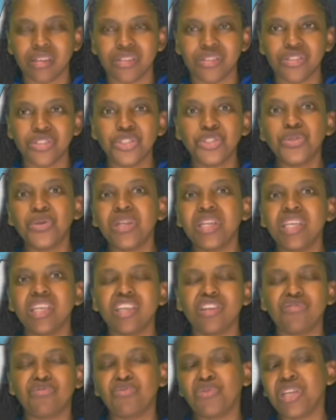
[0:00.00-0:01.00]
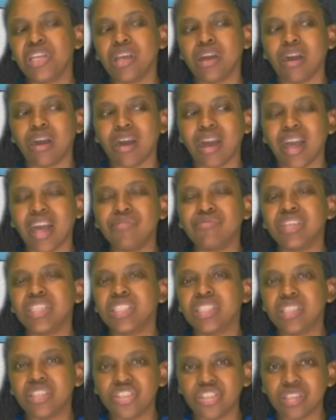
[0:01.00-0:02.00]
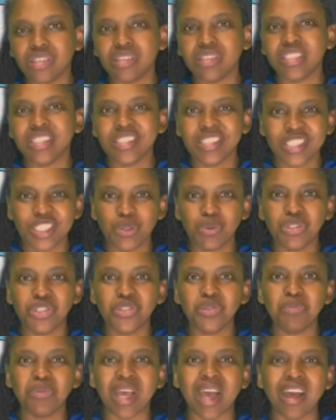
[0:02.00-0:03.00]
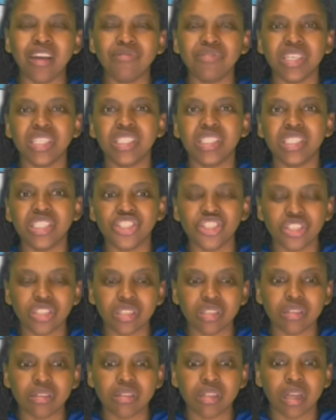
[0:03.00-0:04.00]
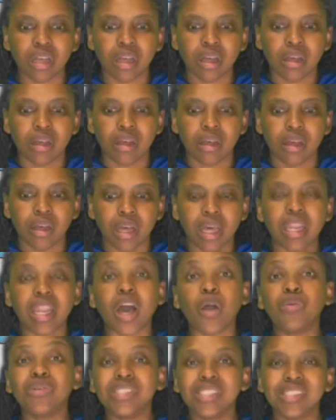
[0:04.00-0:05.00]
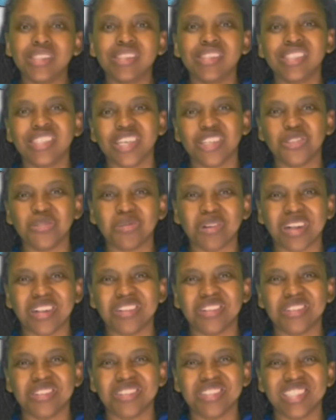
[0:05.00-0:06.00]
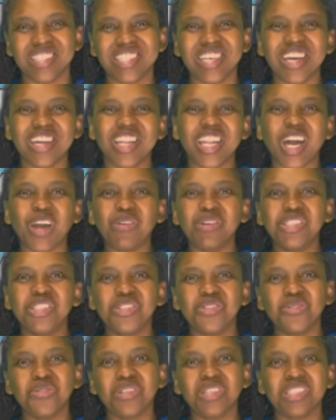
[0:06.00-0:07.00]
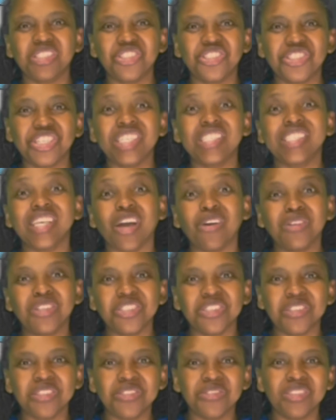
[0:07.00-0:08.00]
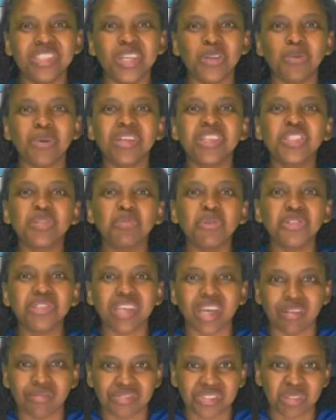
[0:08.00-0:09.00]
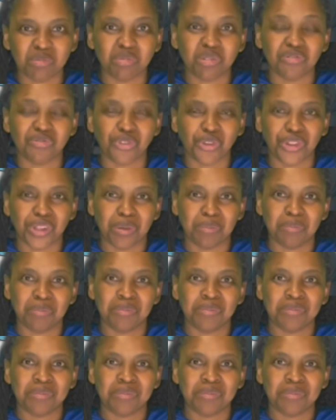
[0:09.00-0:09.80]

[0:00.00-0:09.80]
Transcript: Surely if we have additional needs, we should have additional allowances as well. The allowance to dress our children in what is most comfortable for them.